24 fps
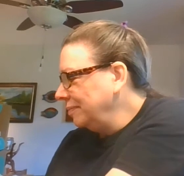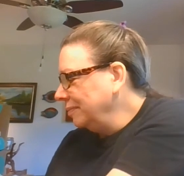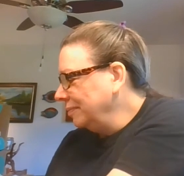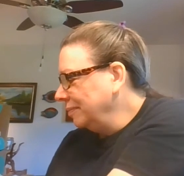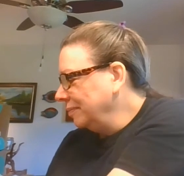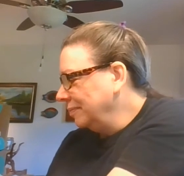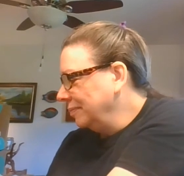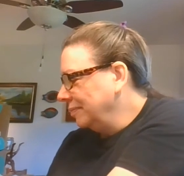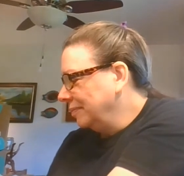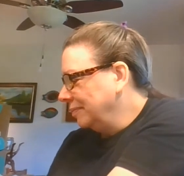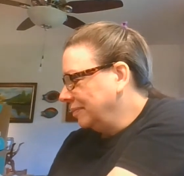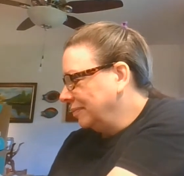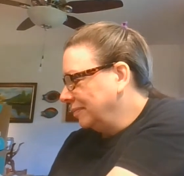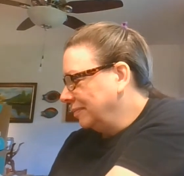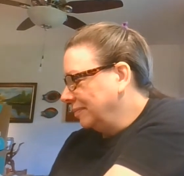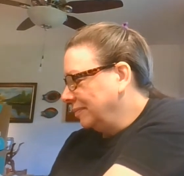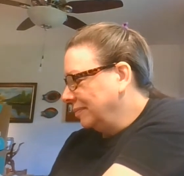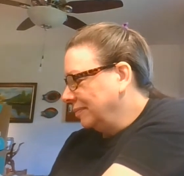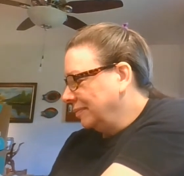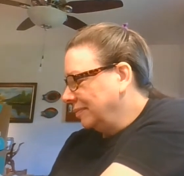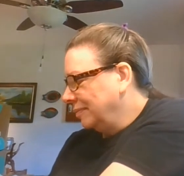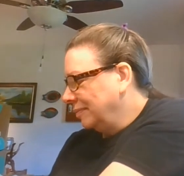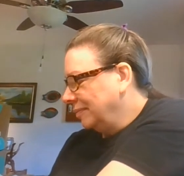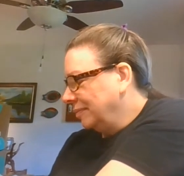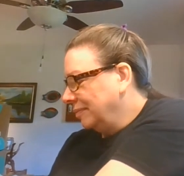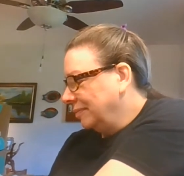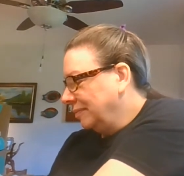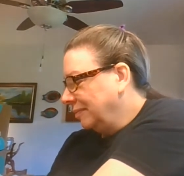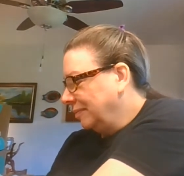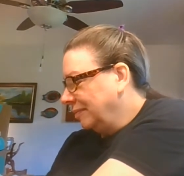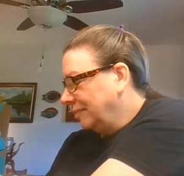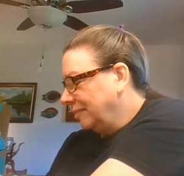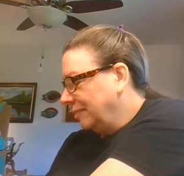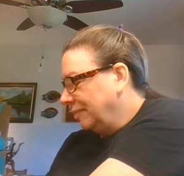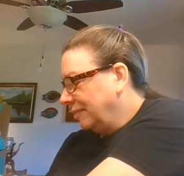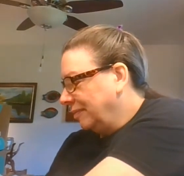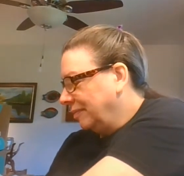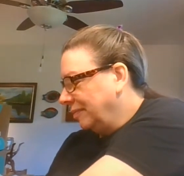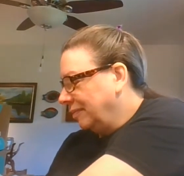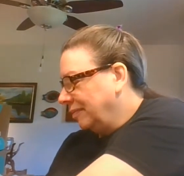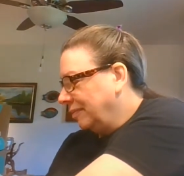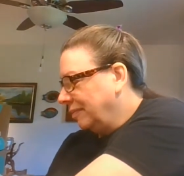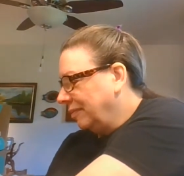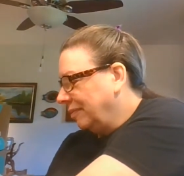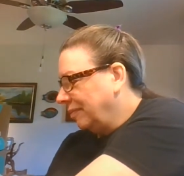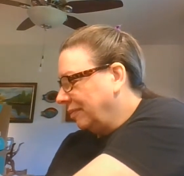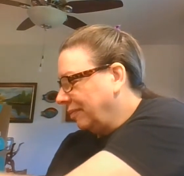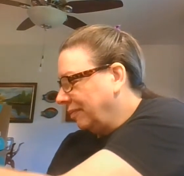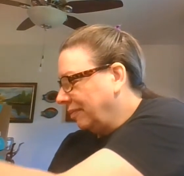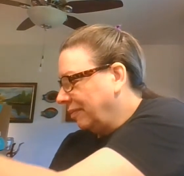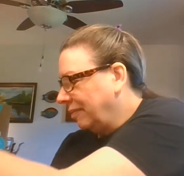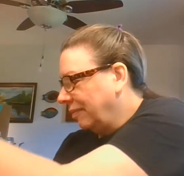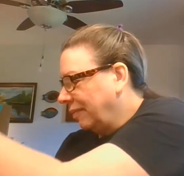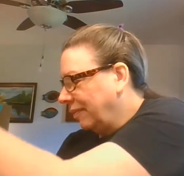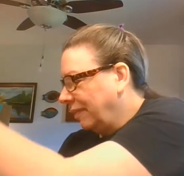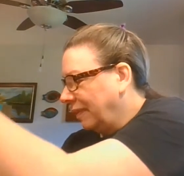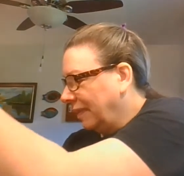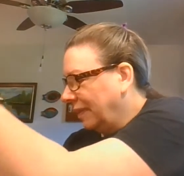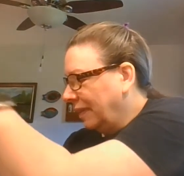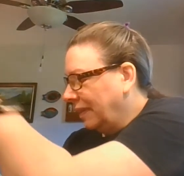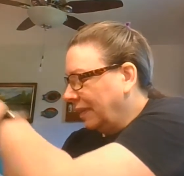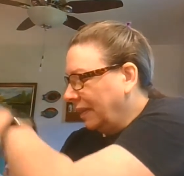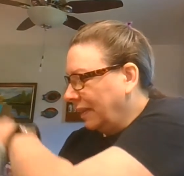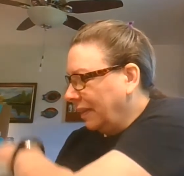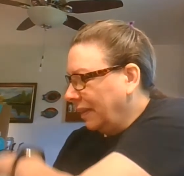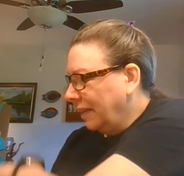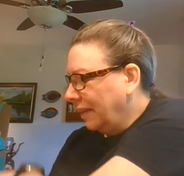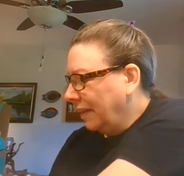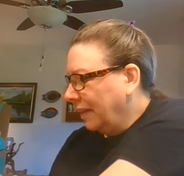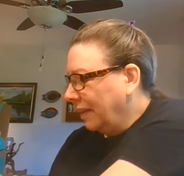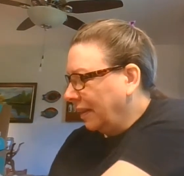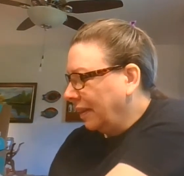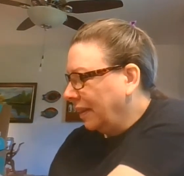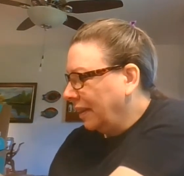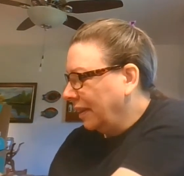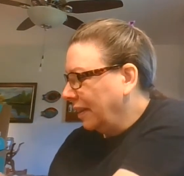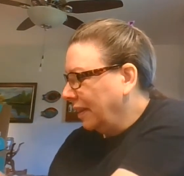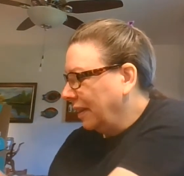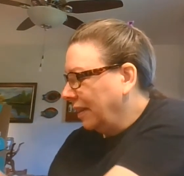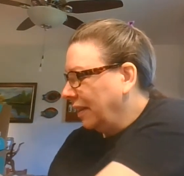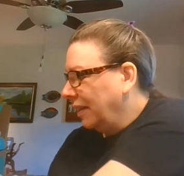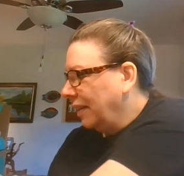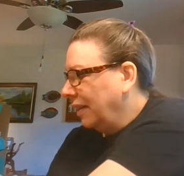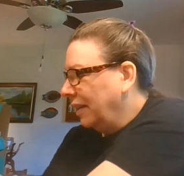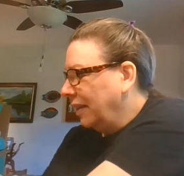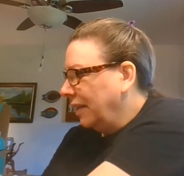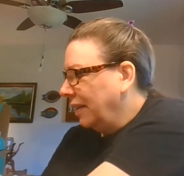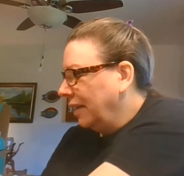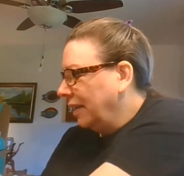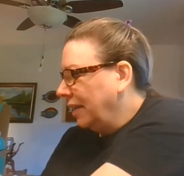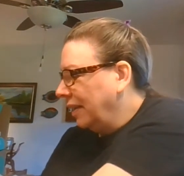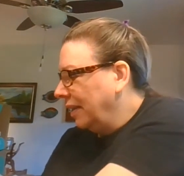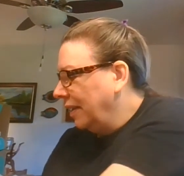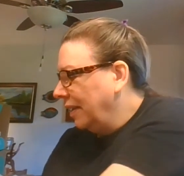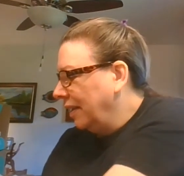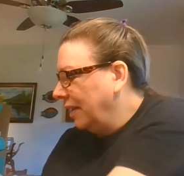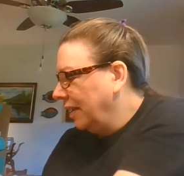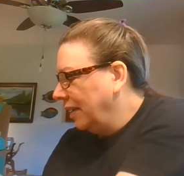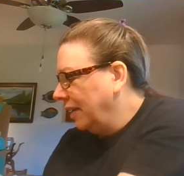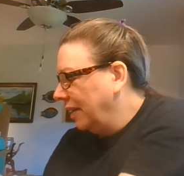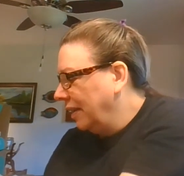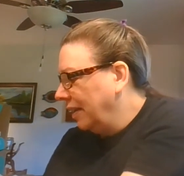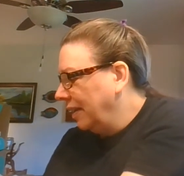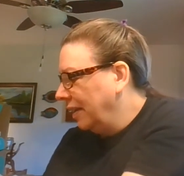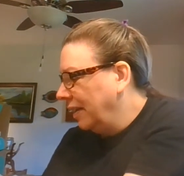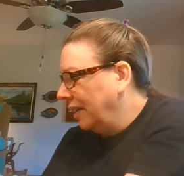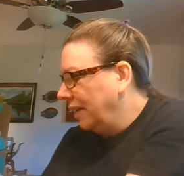Nobody speaks.